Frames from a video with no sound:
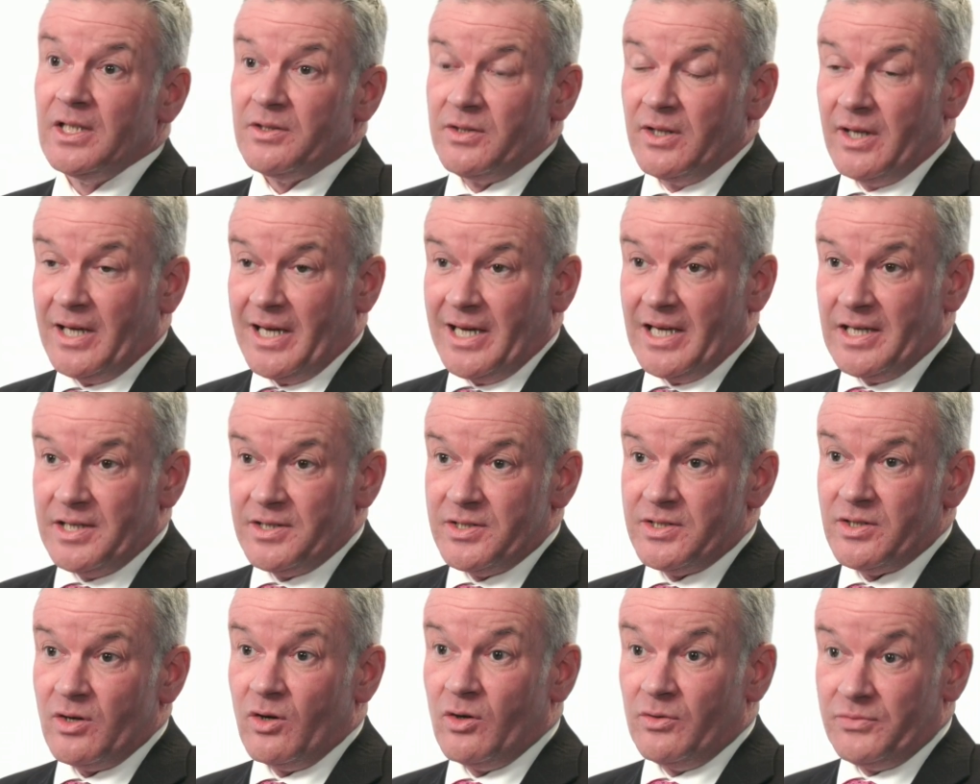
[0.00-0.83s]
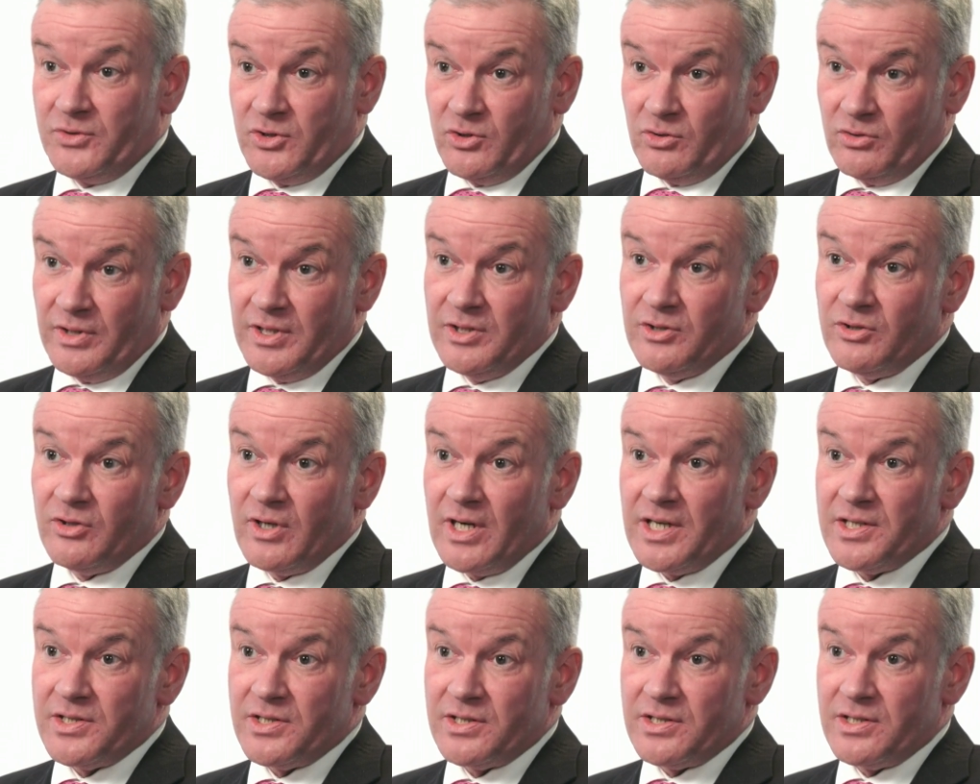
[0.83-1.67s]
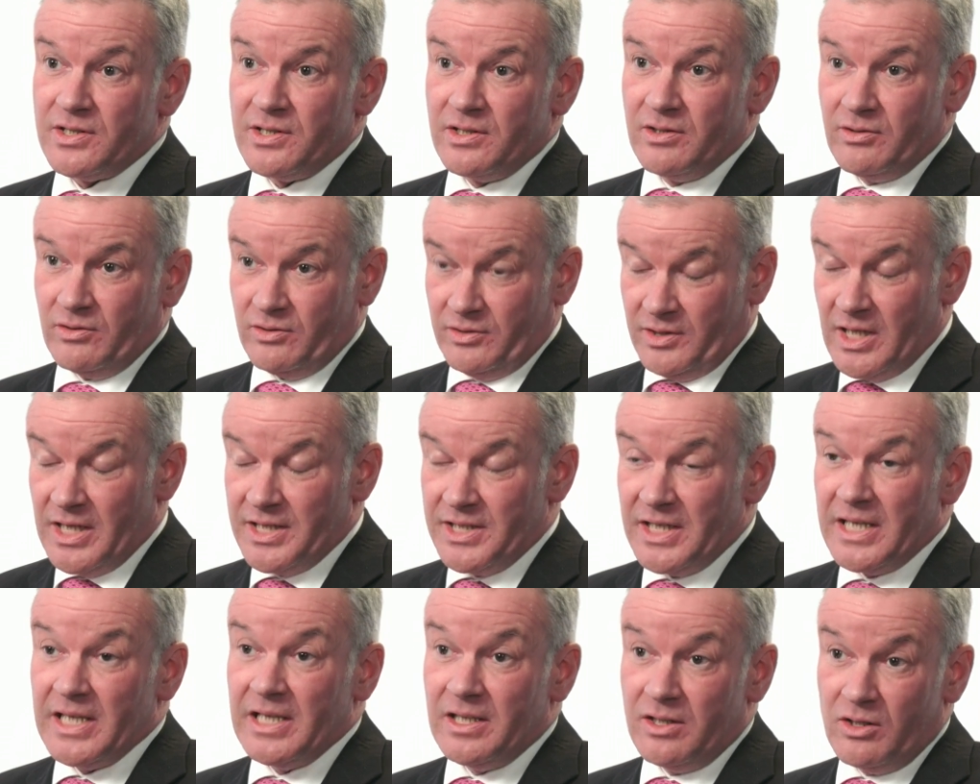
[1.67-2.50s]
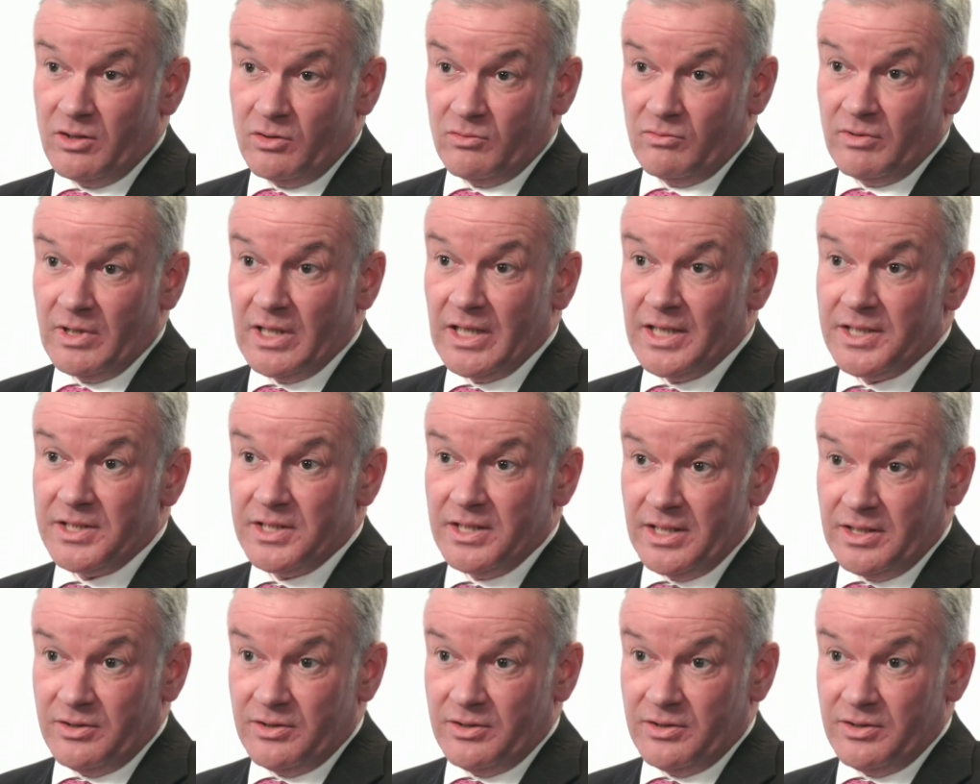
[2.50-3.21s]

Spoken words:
that has offshore interests and EU-related